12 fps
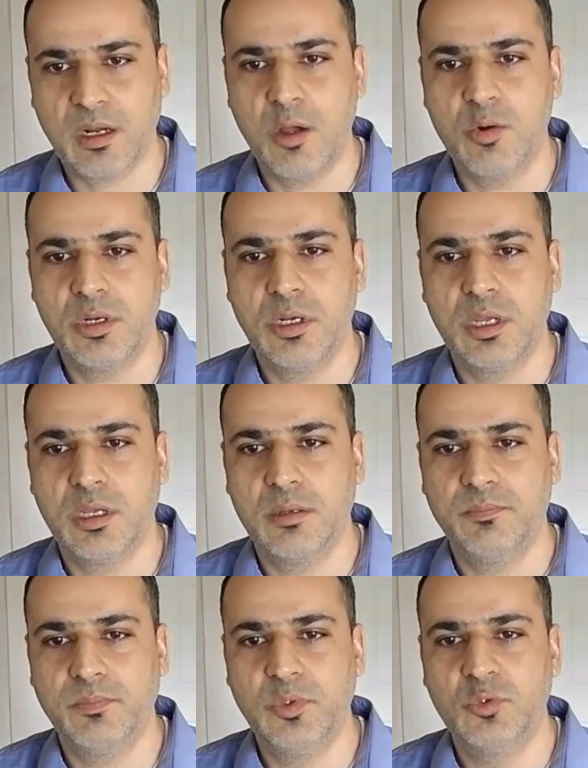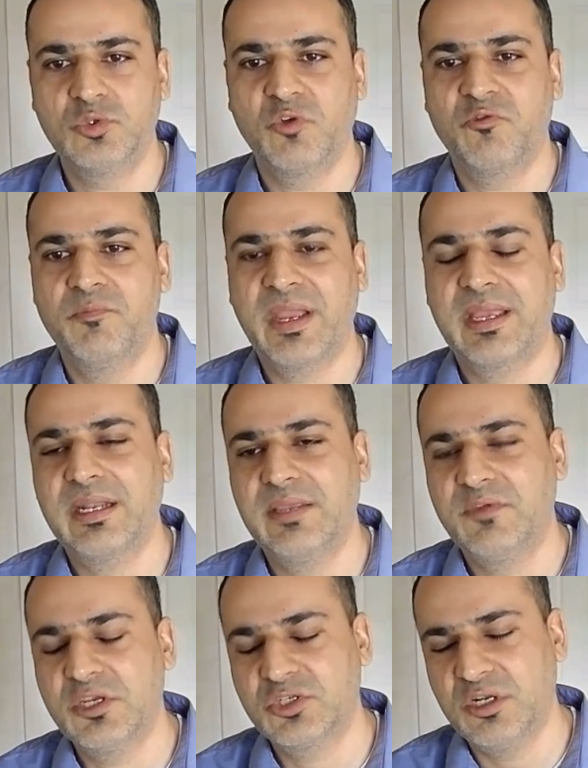around use of
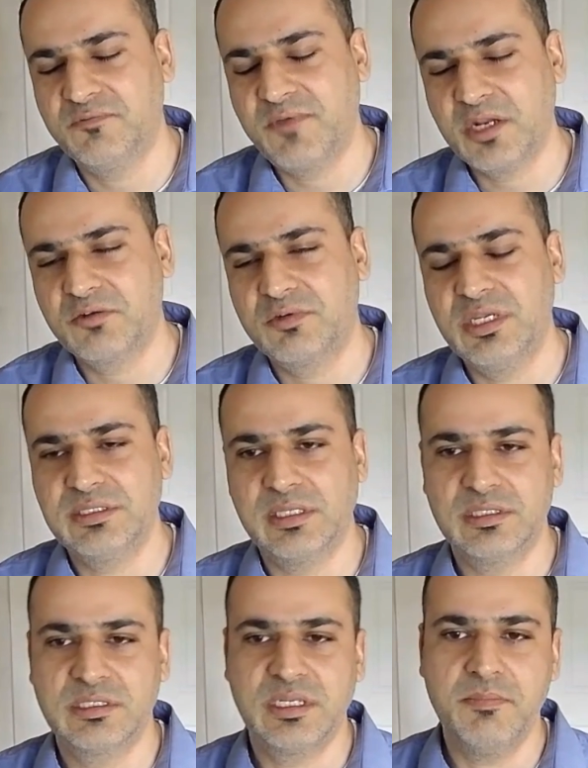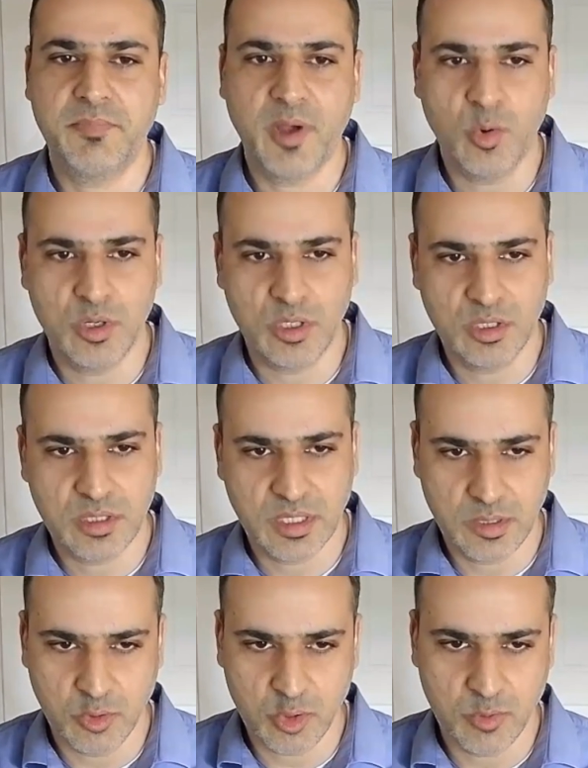mechanization in factories and steam-powered
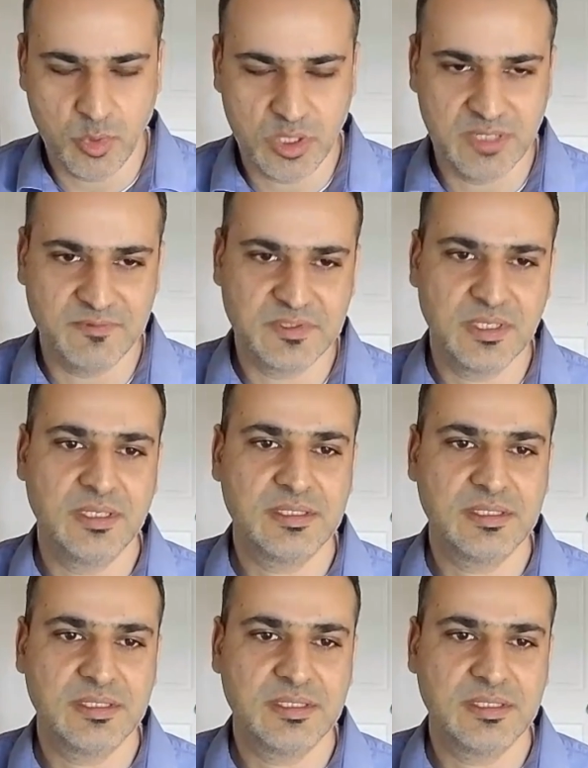locomotives.